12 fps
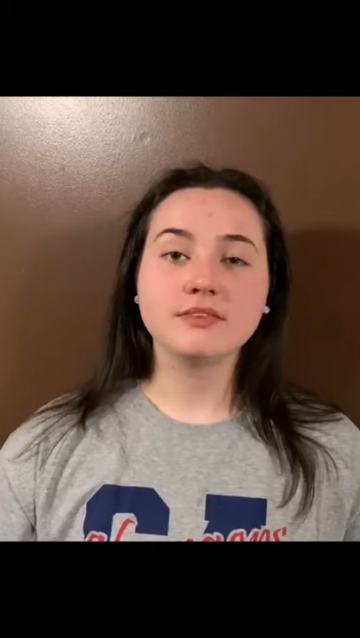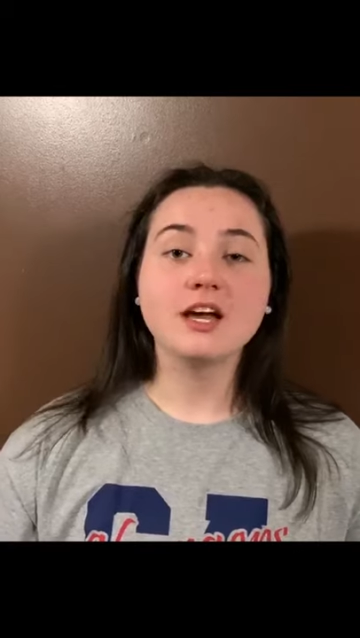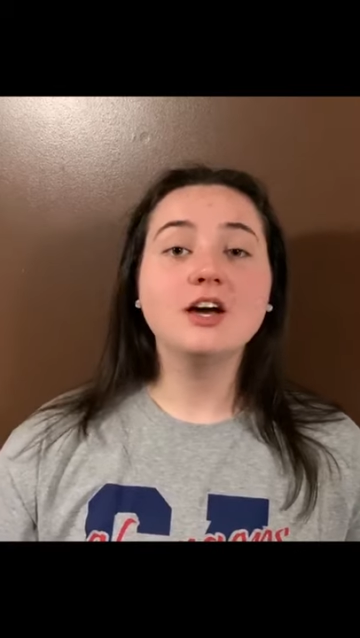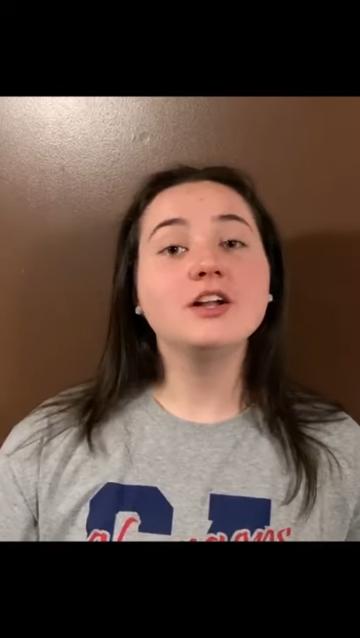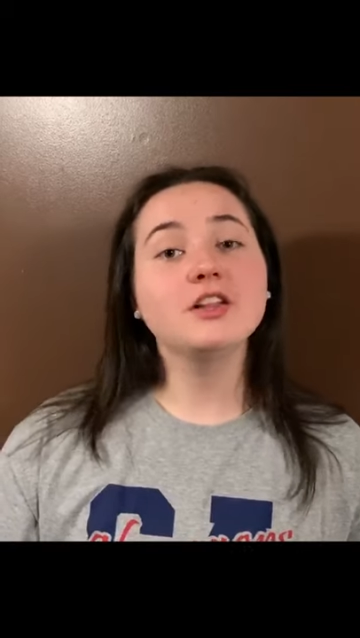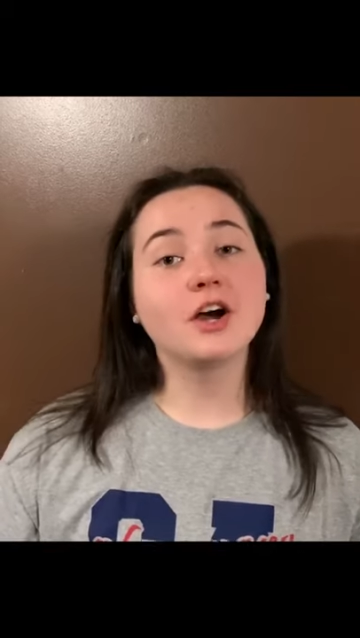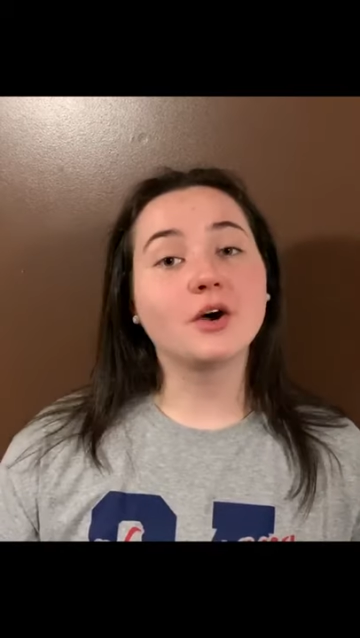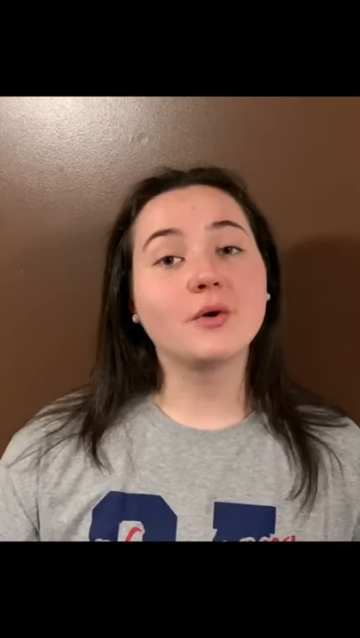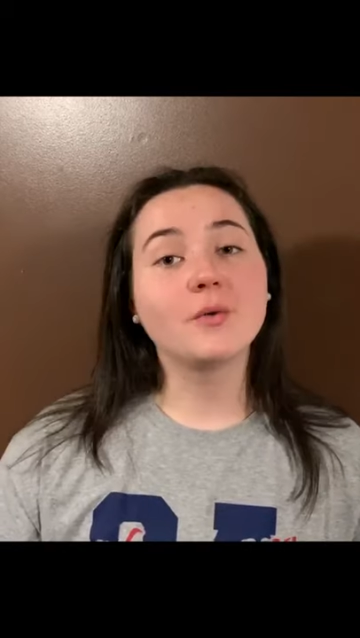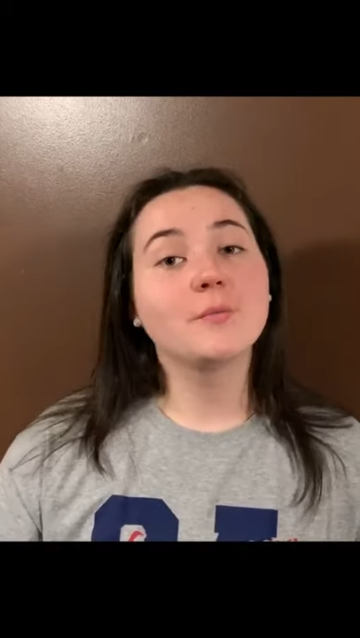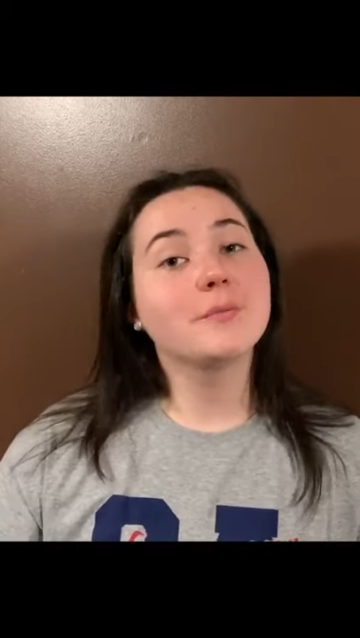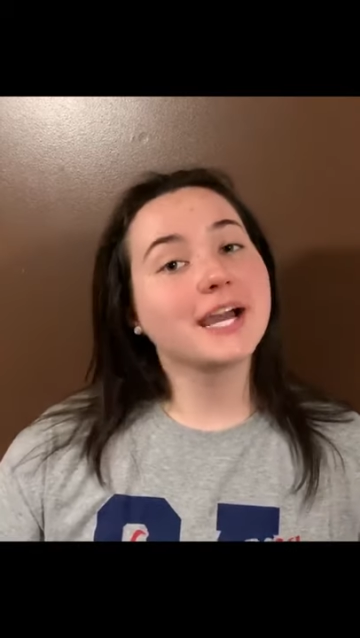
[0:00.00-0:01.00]
Hello,
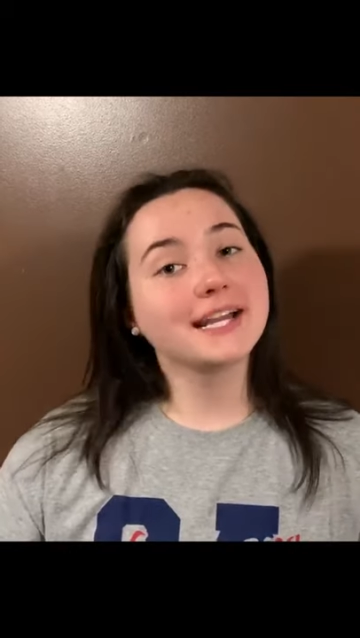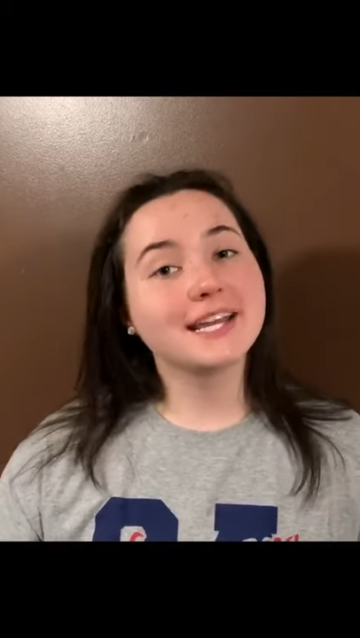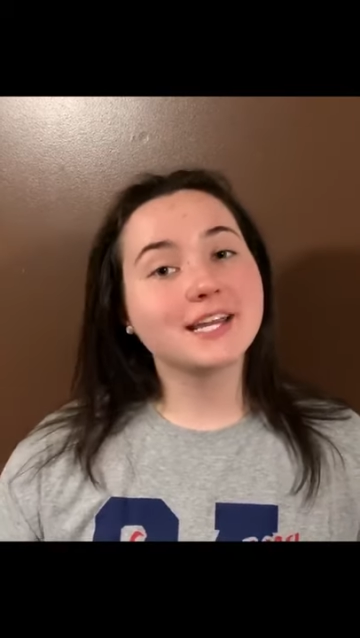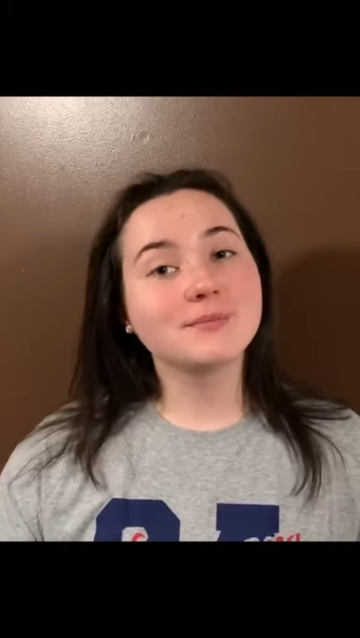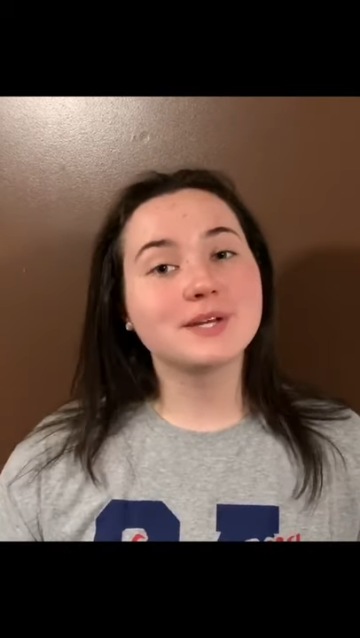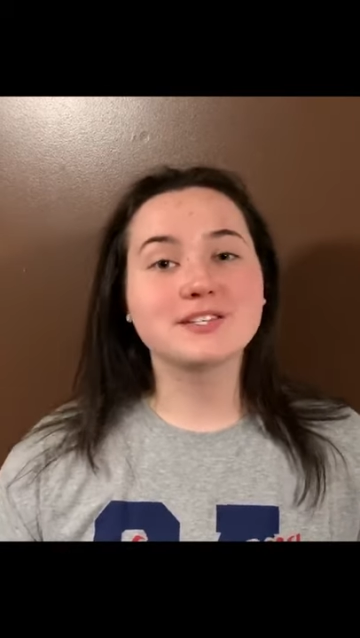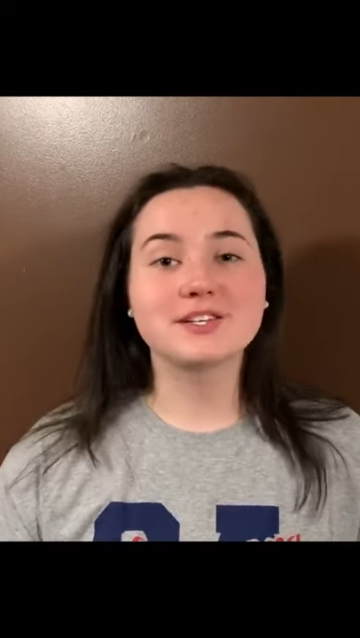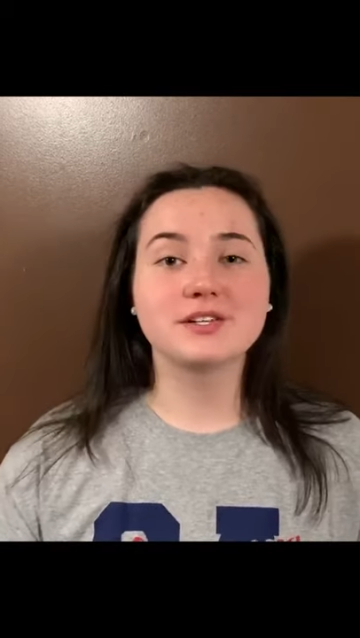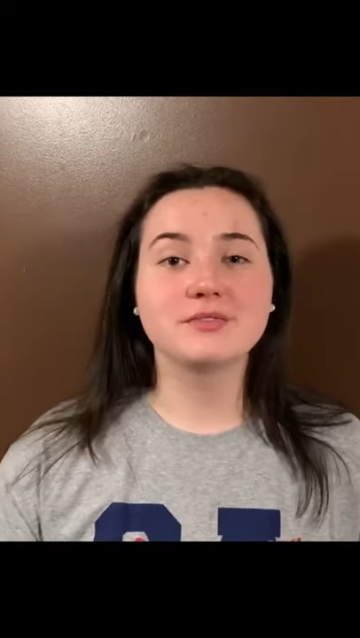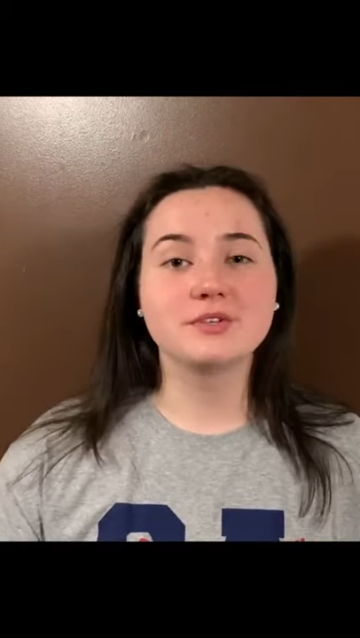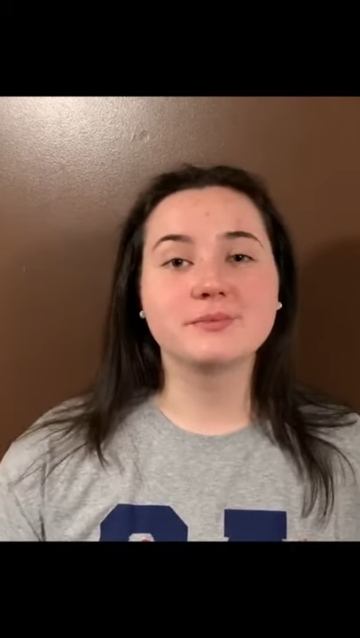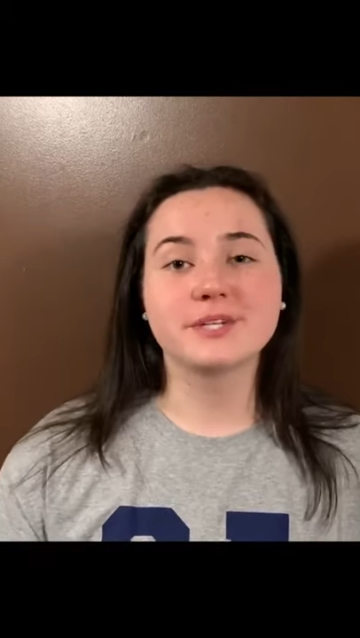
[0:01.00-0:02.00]
my name is
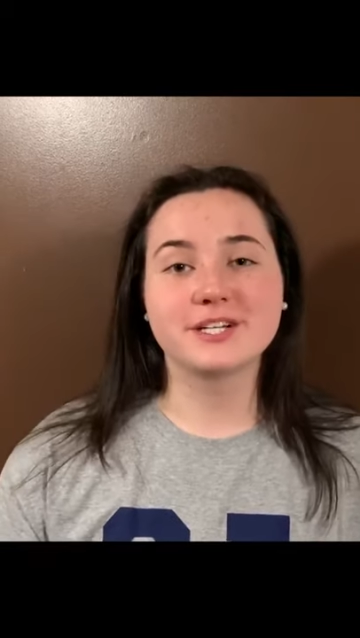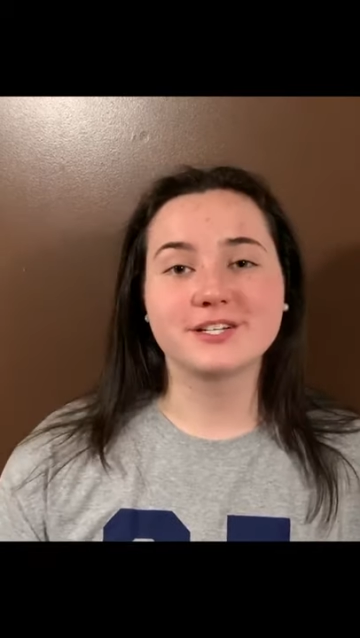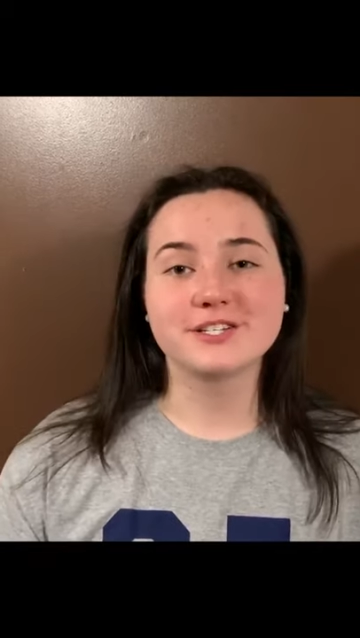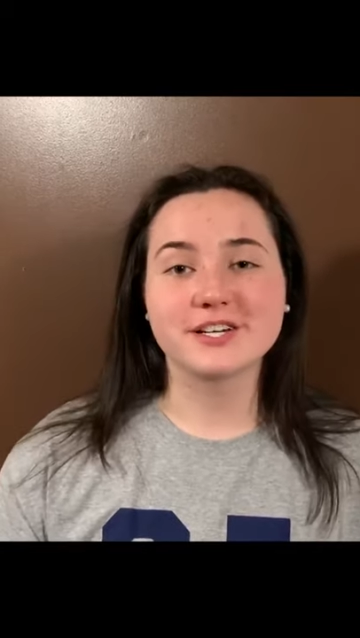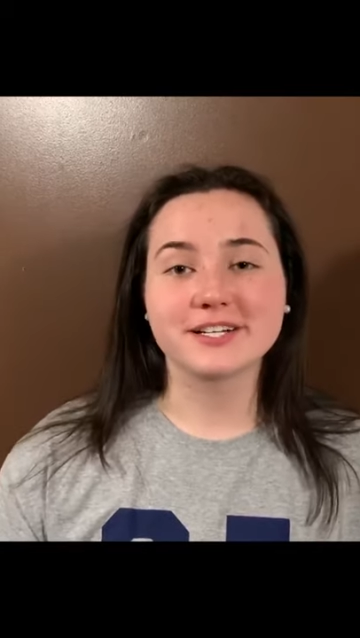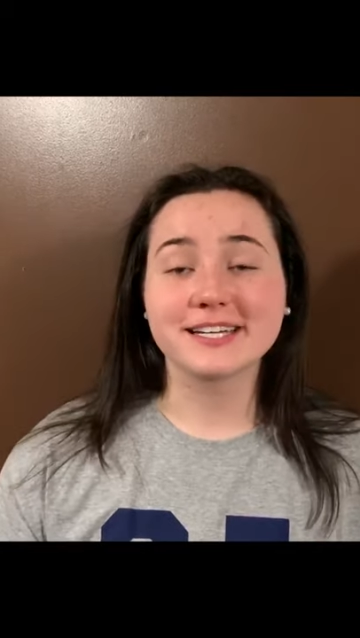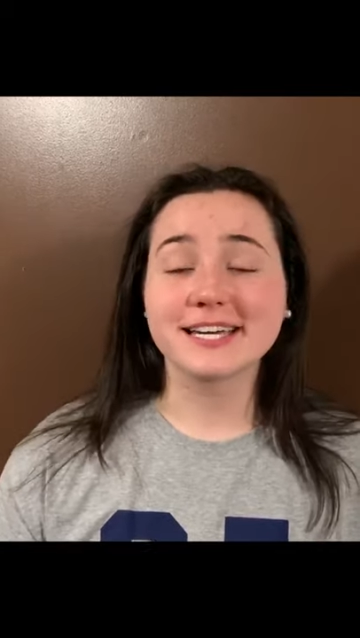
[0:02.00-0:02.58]
Olivia Minarczyk,